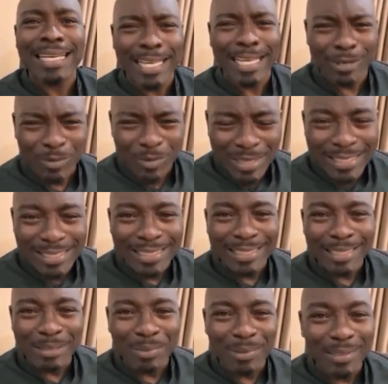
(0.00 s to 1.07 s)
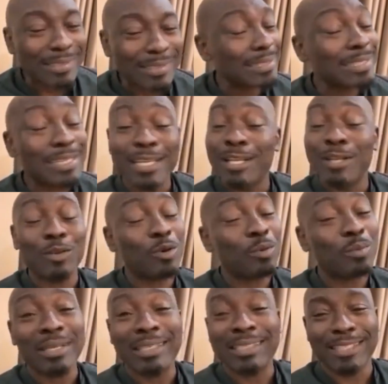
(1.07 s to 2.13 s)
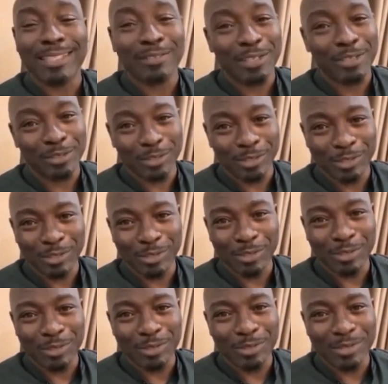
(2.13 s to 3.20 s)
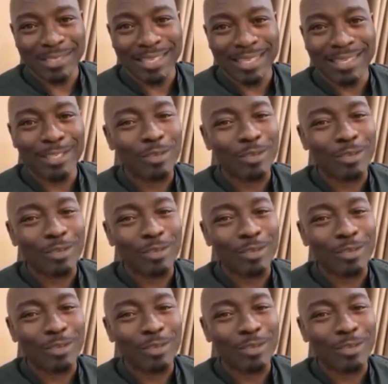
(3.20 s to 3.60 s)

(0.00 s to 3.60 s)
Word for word: Can we see the person? Nobody's ever going to show you who said it.